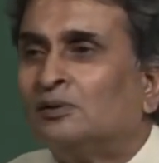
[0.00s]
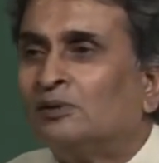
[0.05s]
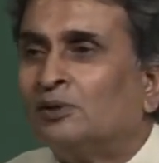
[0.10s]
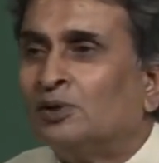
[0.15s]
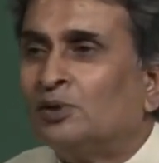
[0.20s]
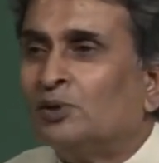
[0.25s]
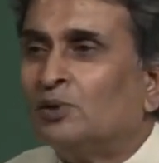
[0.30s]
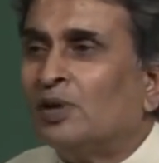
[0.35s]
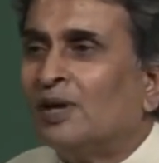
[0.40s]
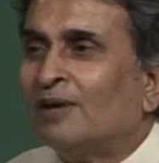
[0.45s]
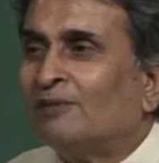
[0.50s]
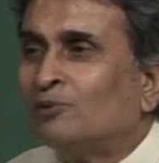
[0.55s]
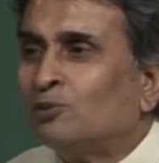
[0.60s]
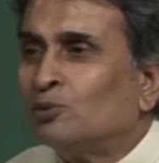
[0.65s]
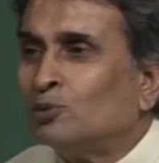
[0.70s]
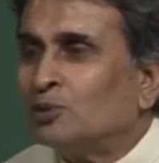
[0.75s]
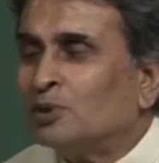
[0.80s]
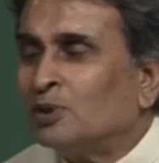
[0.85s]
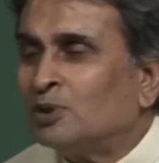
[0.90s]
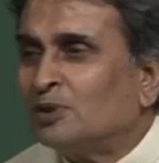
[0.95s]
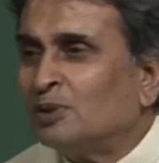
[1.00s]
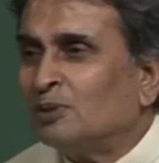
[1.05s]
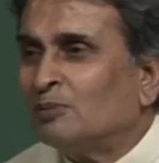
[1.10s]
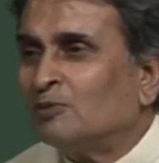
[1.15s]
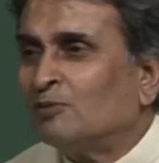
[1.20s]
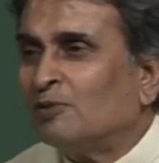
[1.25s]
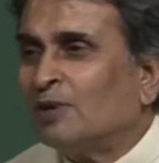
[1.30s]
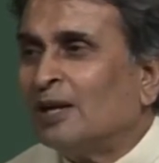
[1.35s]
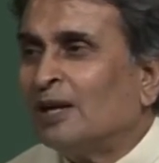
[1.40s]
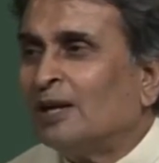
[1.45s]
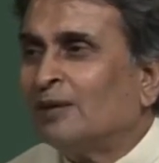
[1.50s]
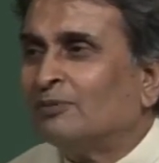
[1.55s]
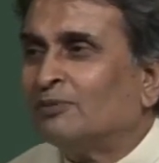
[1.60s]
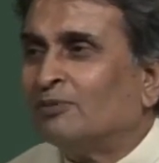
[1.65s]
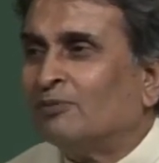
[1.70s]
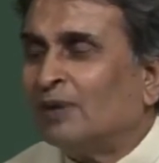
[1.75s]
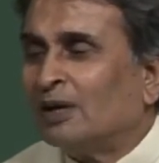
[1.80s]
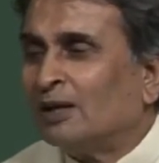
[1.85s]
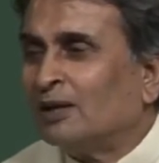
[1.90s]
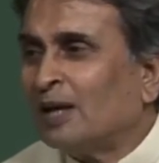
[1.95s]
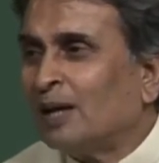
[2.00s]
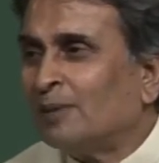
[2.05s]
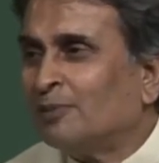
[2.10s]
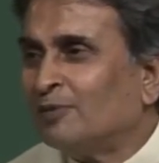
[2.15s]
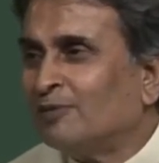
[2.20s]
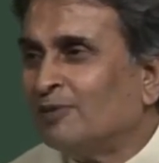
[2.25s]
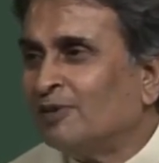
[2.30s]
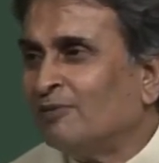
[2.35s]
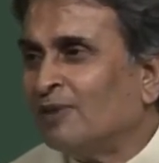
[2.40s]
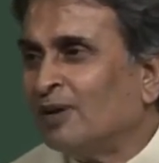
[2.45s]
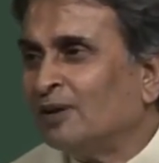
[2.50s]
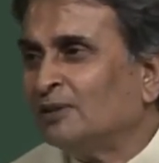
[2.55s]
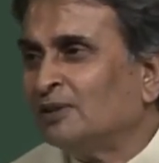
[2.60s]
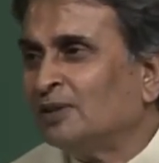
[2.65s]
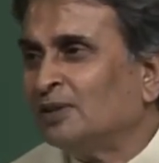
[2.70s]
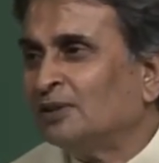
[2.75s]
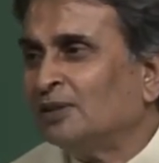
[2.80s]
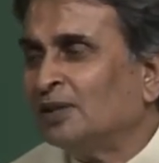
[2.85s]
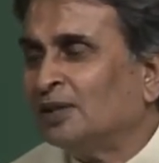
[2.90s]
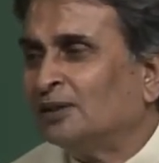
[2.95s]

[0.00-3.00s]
So, you have two systems, one has one type of advantage,